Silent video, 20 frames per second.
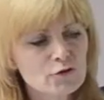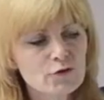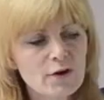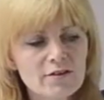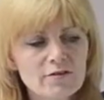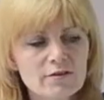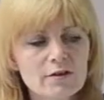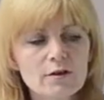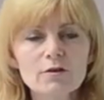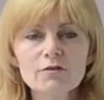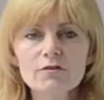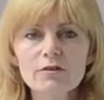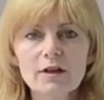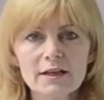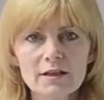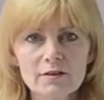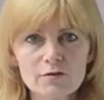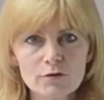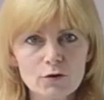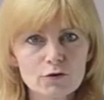dress looks
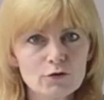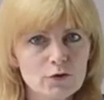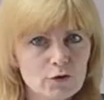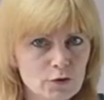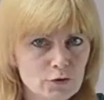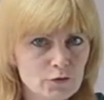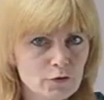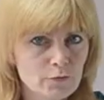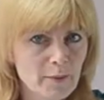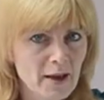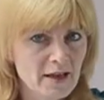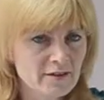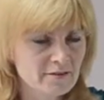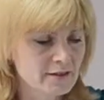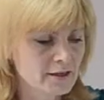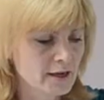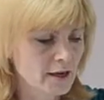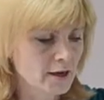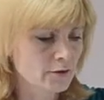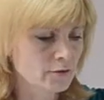like it's got a lot of
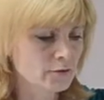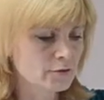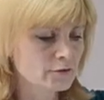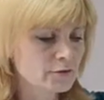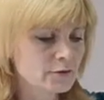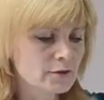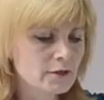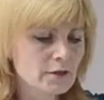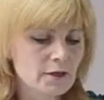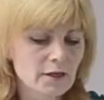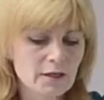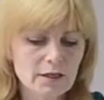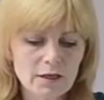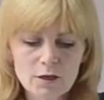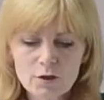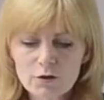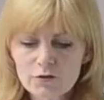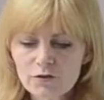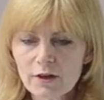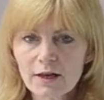petticoat and it
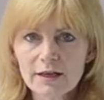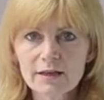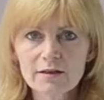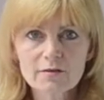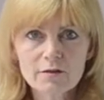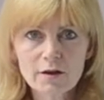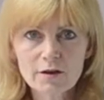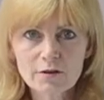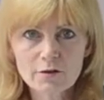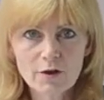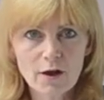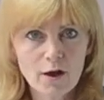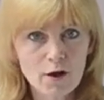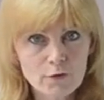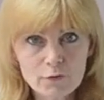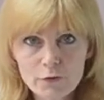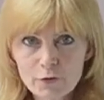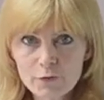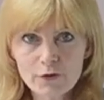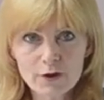looks like it's going to
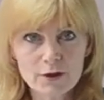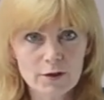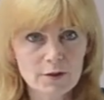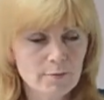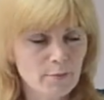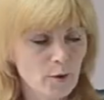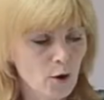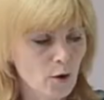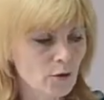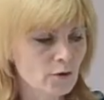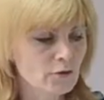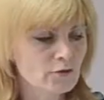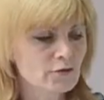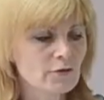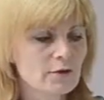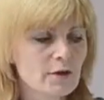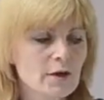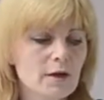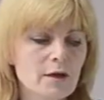overfill the box.